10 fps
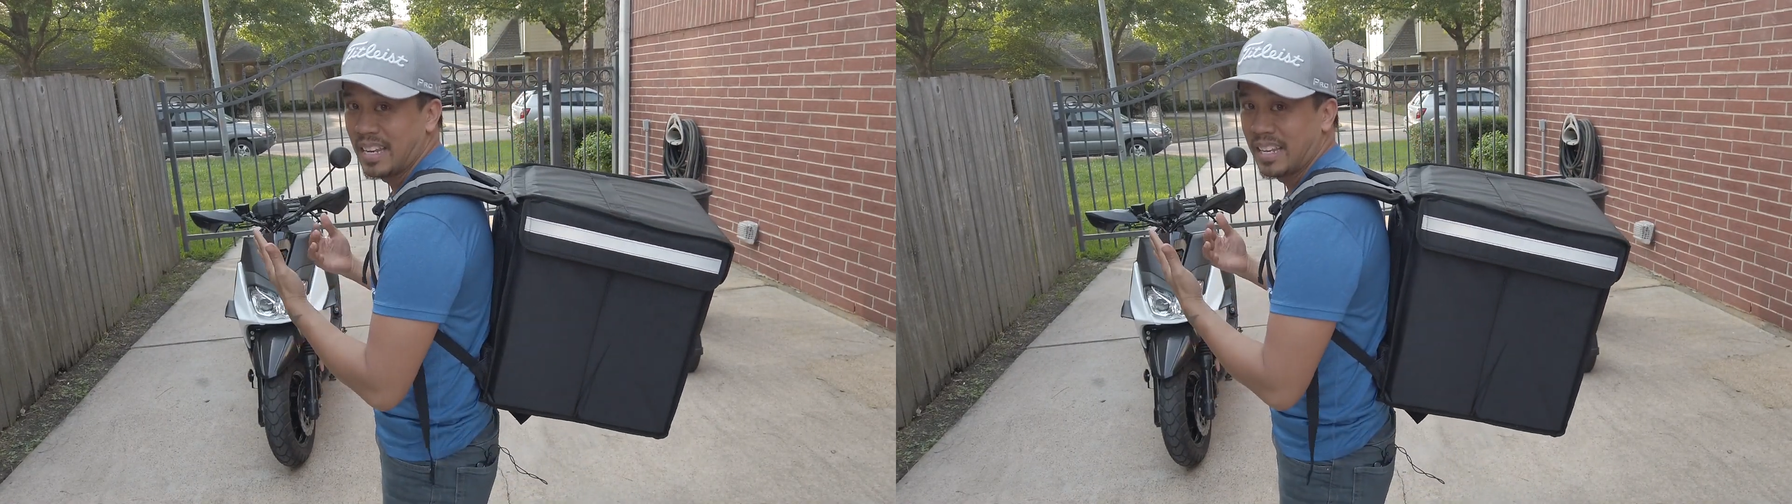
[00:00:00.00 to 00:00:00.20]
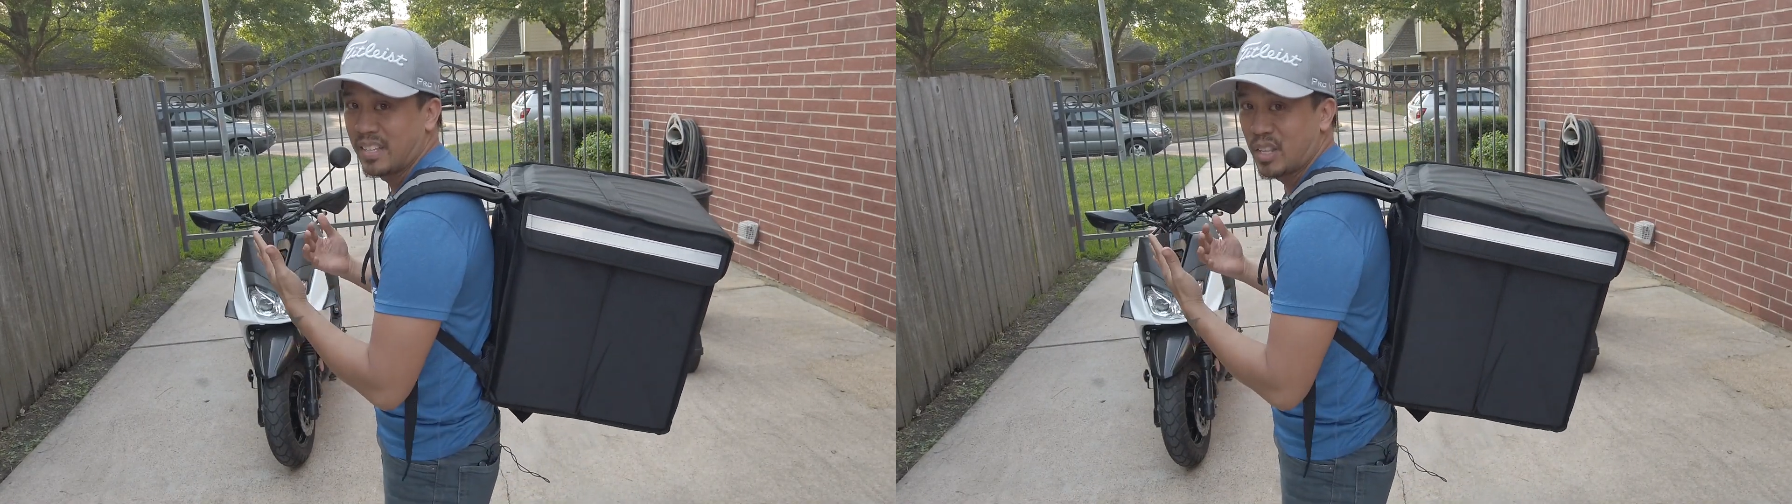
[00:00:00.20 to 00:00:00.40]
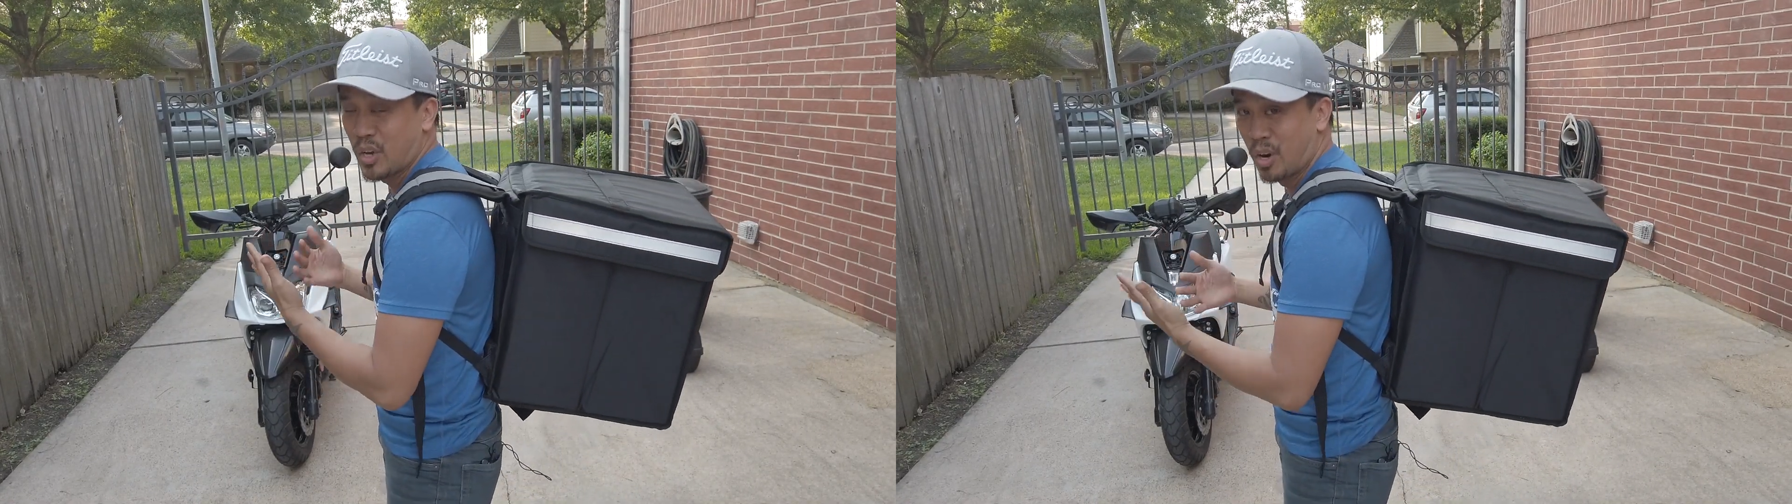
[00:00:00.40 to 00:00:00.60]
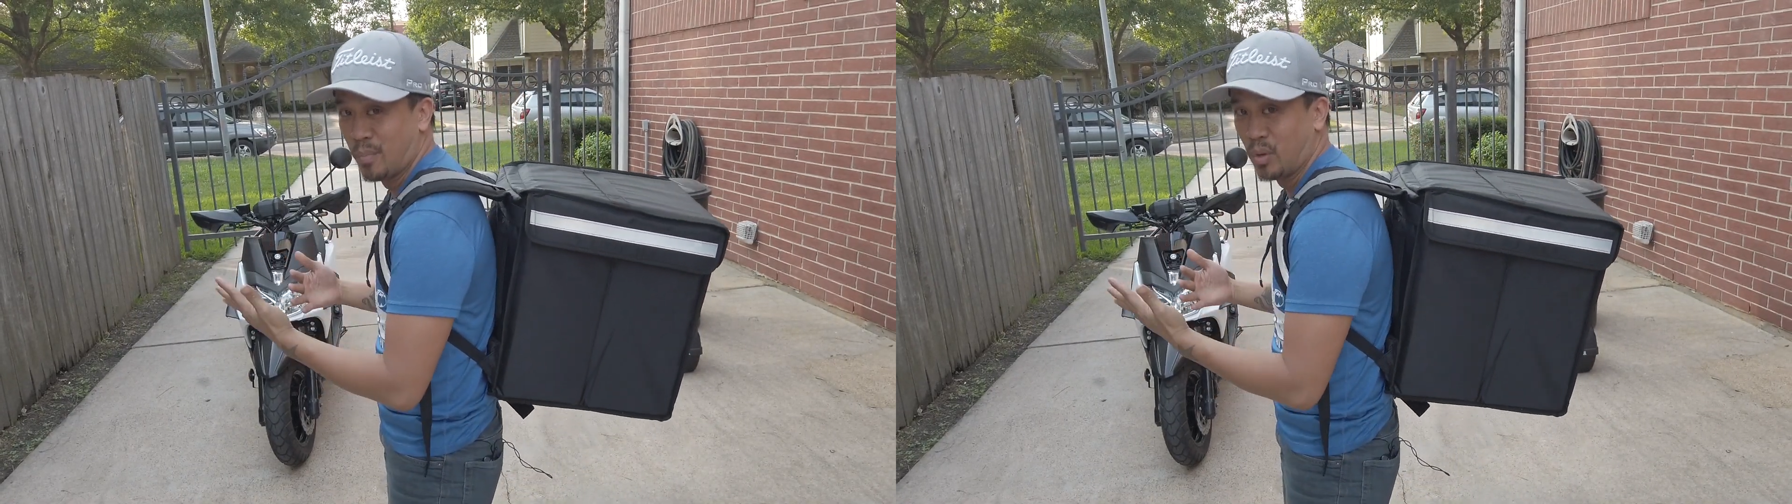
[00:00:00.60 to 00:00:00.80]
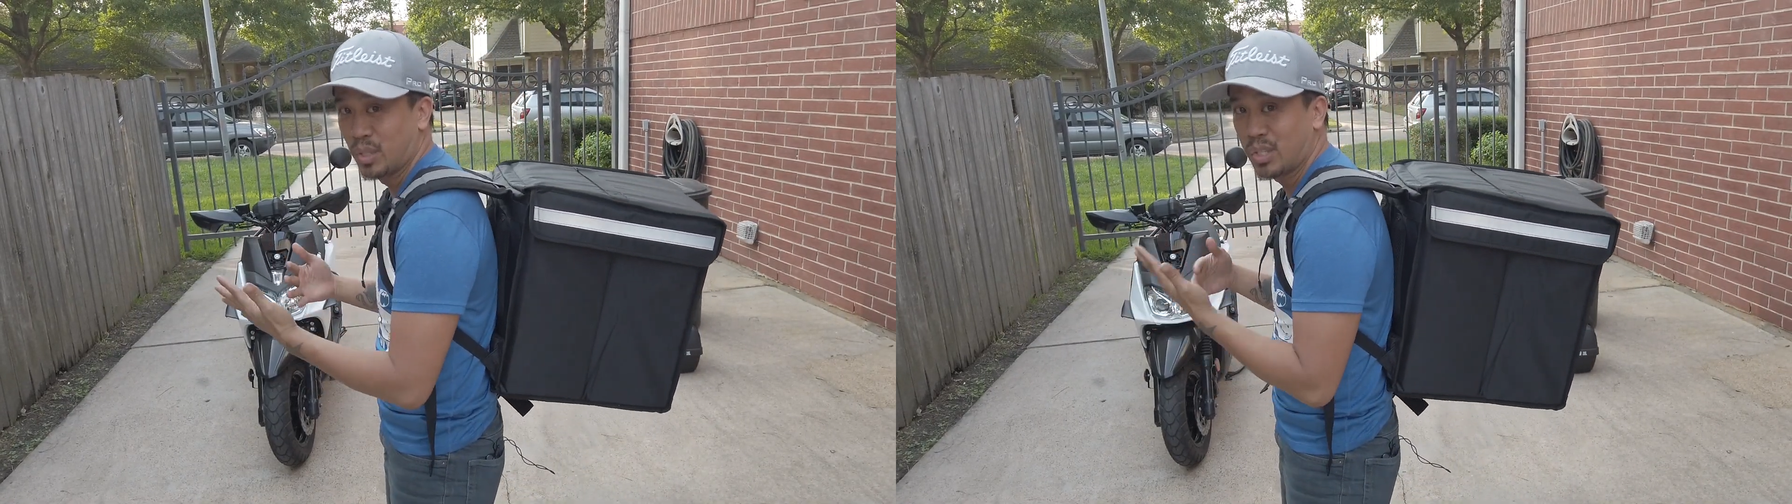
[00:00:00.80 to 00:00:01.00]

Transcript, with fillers: it is thermal.